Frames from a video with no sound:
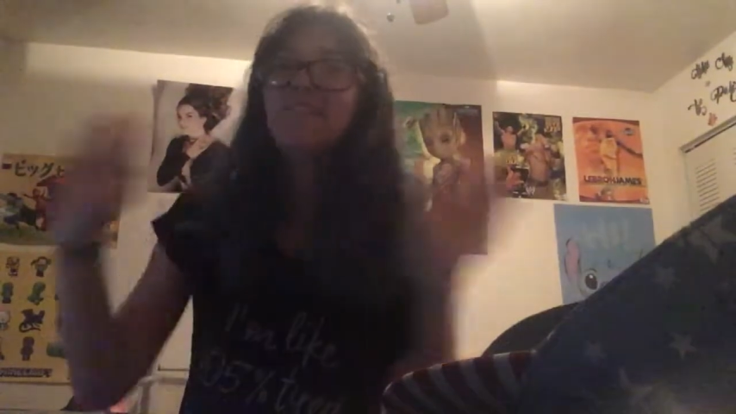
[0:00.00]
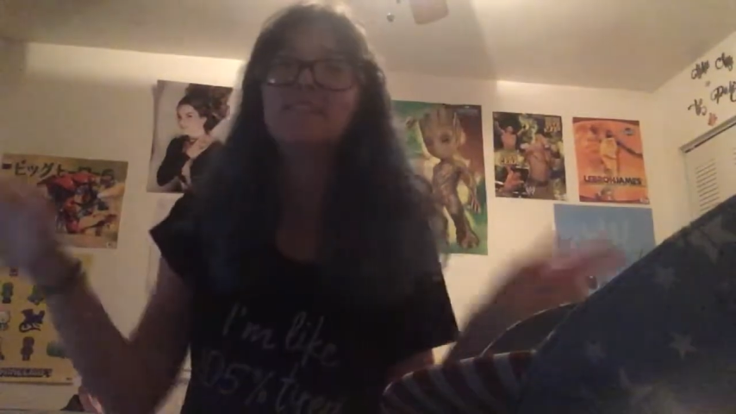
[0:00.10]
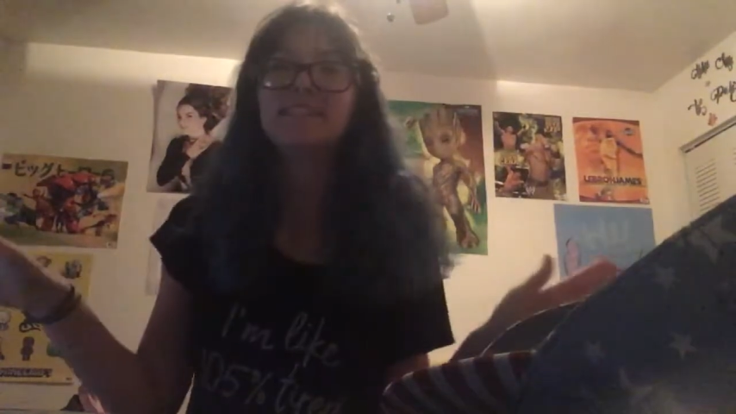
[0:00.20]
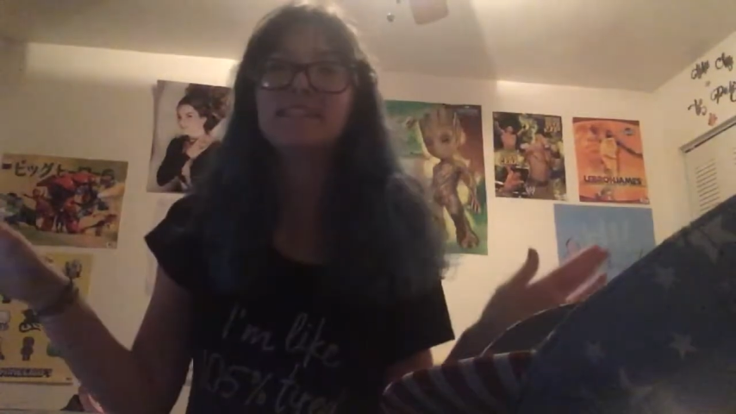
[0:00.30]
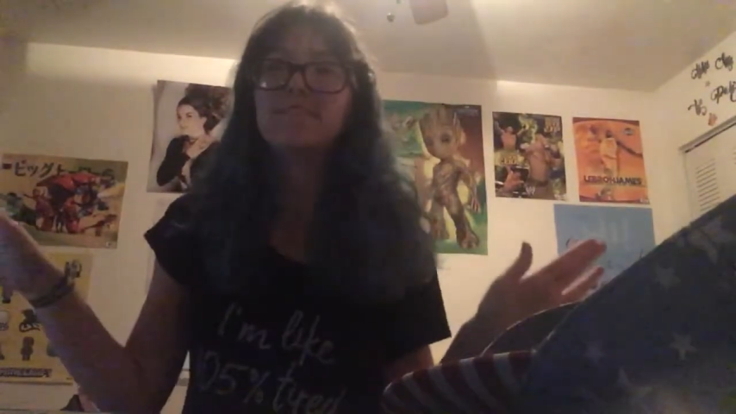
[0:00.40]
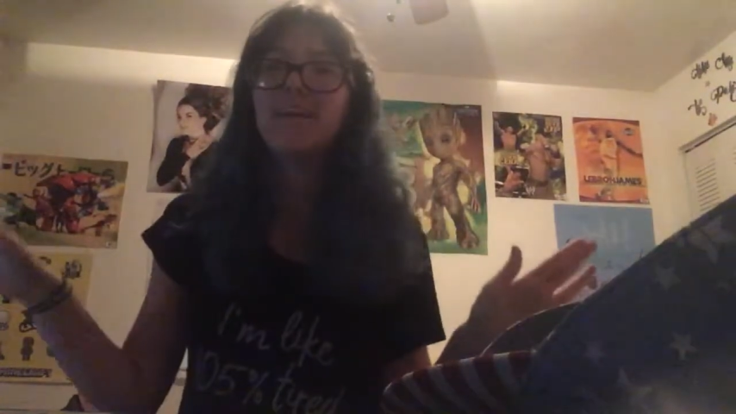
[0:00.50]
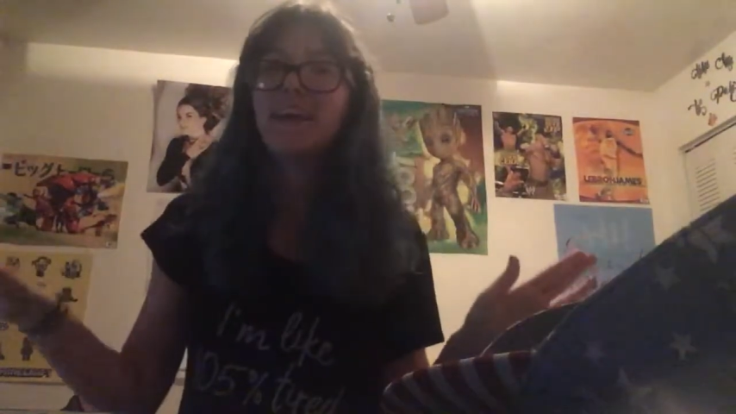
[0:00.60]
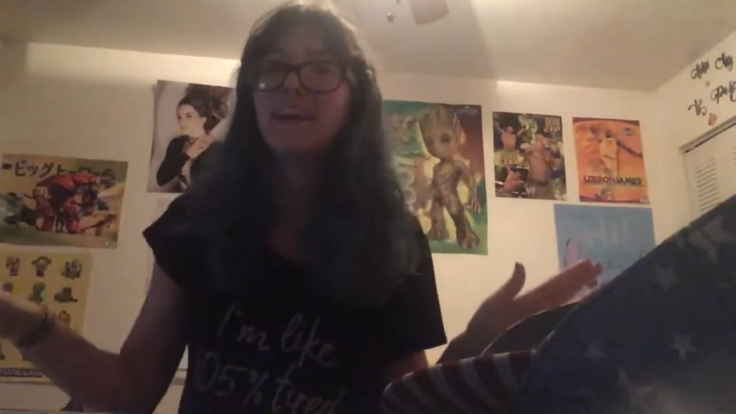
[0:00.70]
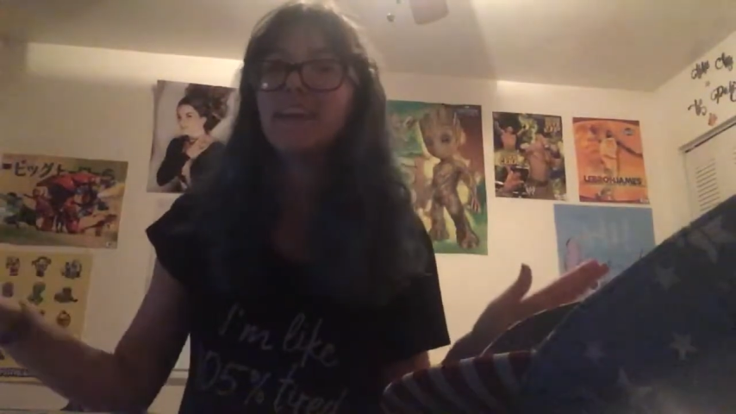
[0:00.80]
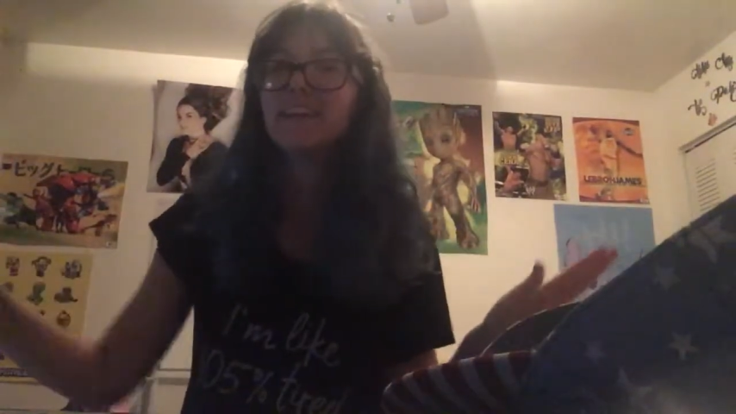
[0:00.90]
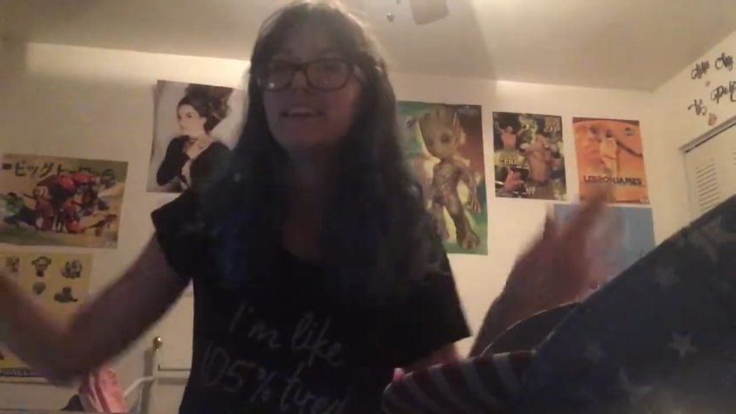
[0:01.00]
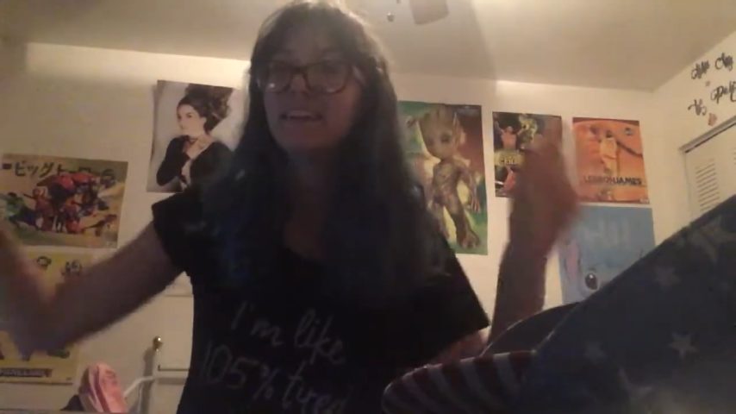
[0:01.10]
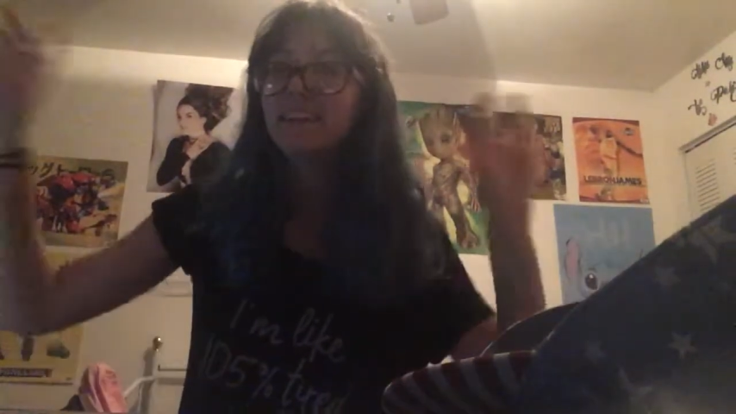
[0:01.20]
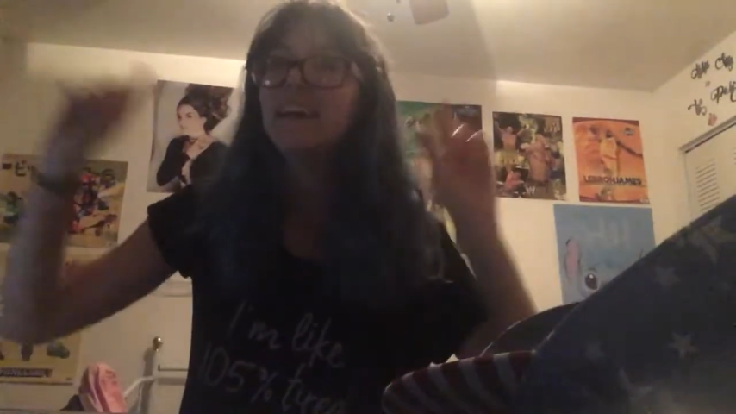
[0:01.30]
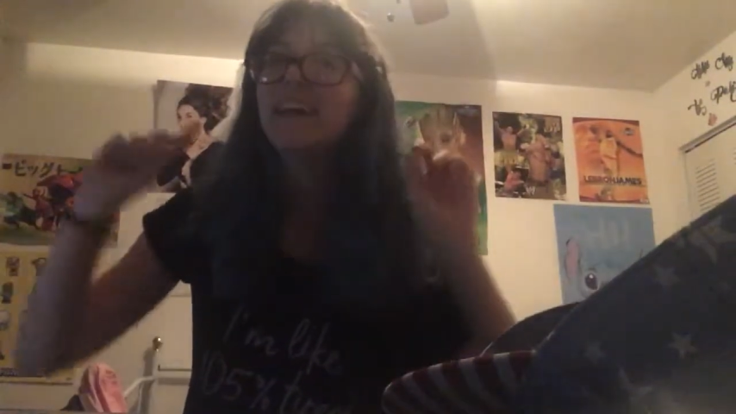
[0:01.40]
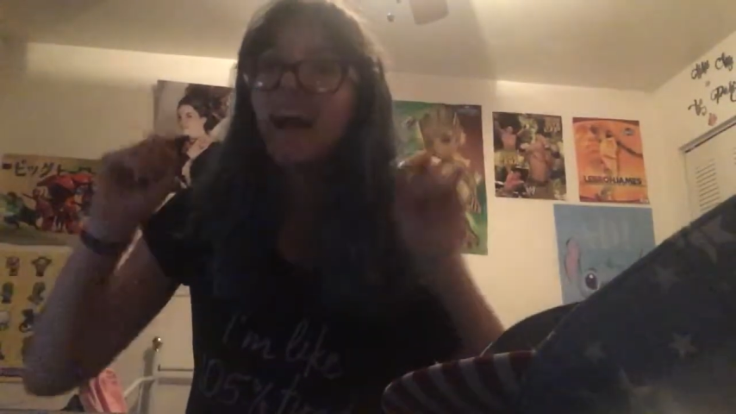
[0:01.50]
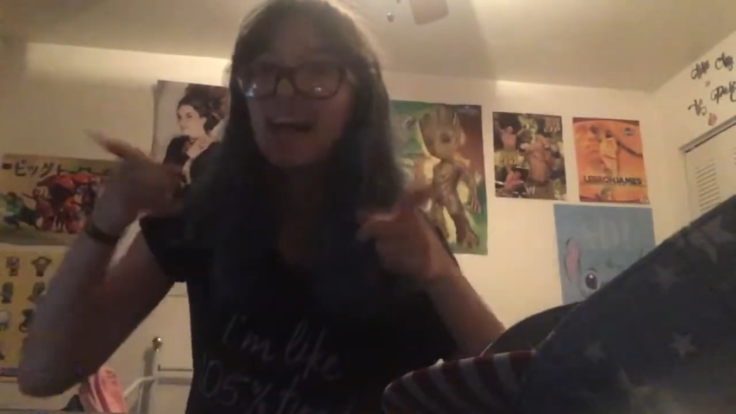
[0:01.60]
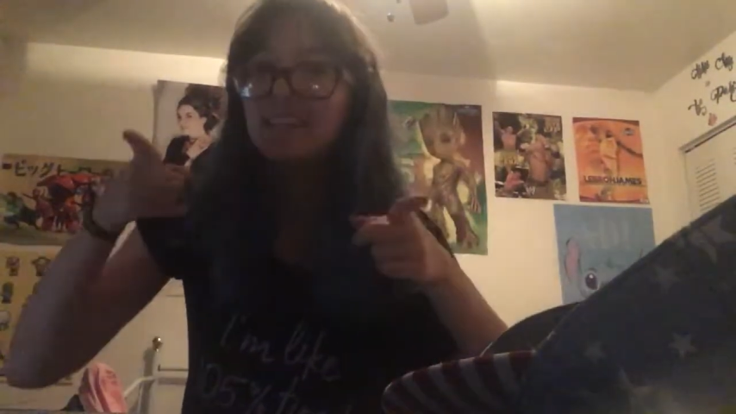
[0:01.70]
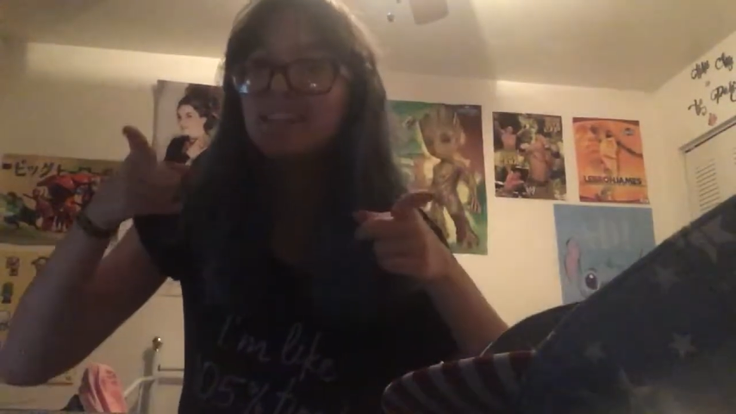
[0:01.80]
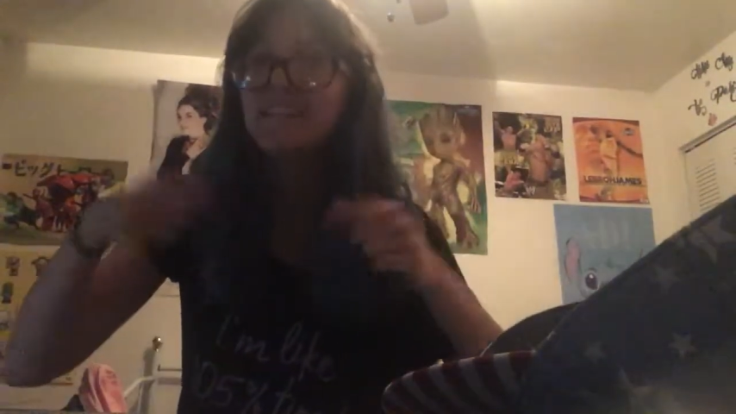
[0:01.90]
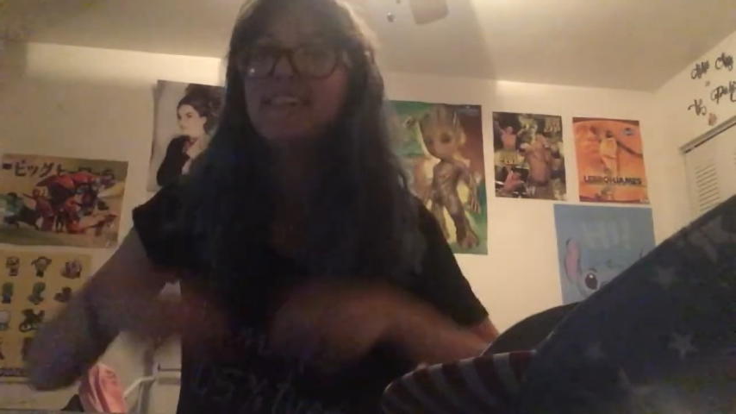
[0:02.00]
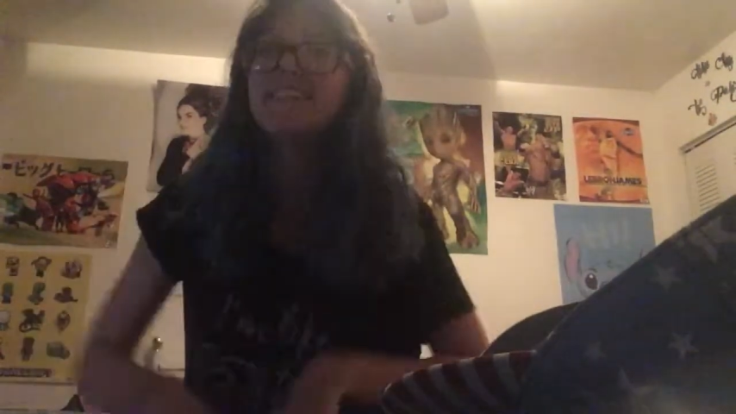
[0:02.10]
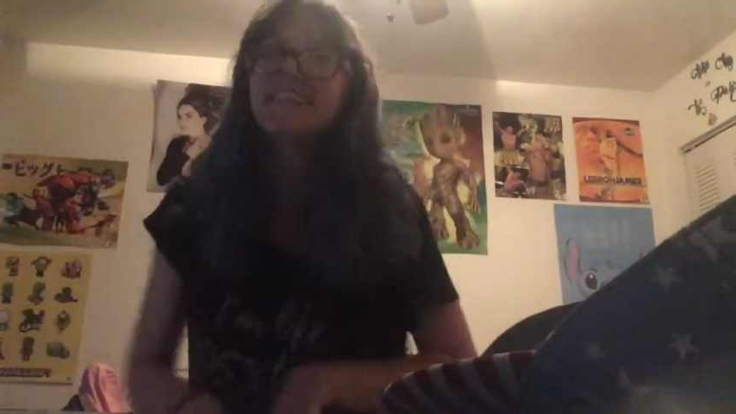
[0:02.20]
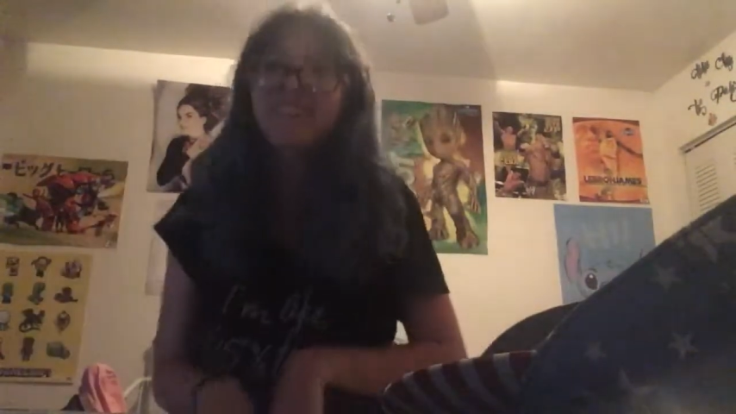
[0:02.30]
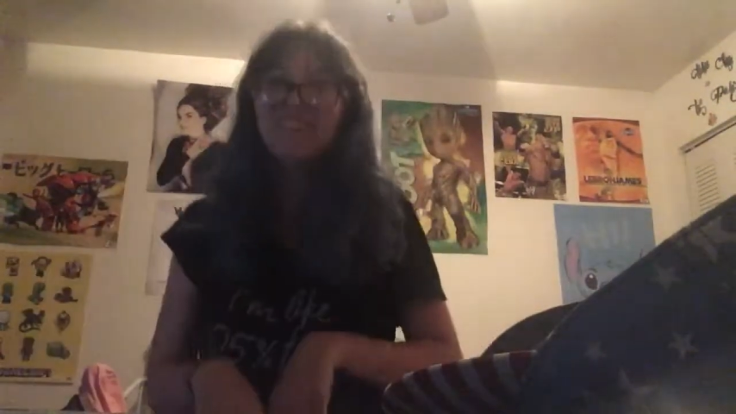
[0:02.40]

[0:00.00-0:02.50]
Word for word: If you see this Meagan, I did this.